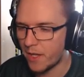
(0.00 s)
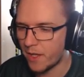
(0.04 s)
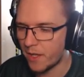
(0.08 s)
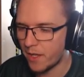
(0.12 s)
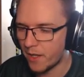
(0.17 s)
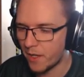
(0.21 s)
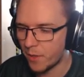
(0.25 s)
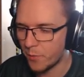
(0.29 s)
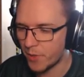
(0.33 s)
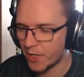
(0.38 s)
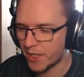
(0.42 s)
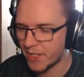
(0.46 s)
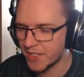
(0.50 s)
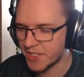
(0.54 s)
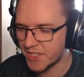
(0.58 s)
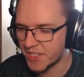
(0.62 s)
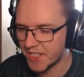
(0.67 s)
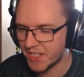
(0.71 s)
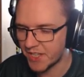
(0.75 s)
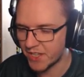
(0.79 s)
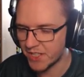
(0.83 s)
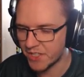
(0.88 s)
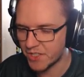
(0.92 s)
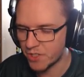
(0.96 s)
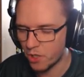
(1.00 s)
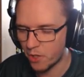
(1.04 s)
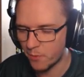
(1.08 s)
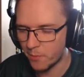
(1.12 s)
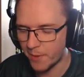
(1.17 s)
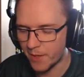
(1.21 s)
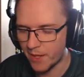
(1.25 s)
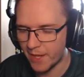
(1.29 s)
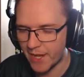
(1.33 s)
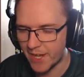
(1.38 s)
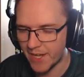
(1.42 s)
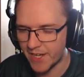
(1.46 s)
And we can see the
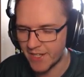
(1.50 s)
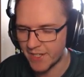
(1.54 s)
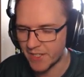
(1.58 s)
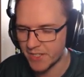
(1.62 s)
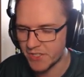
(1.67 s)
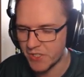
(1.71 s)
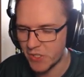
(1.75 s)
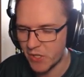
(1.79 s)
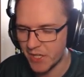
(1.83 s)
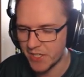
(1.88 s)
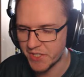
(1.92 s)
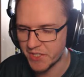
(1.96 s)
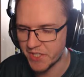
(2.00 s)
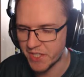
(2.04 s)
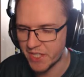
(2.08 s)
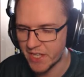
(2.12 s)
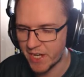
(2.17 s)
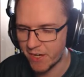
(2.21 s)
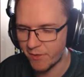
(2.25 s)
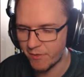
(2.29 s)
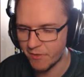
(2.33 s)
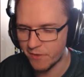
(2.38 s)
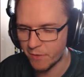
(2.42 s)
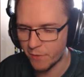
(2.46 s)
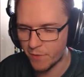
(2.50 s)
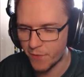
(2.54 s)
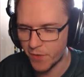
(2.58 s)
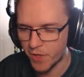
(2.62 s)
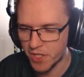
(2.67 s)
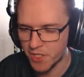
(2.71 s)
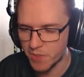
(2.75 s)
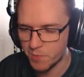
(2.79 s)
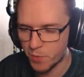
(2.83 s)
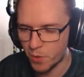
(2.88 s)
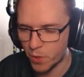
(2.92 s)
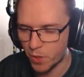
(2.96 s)
top eight sides there in the
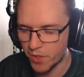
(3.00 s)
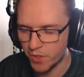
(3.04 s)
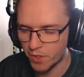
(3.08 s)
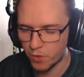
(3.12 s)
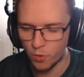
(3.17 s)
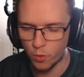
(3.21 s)
first pot.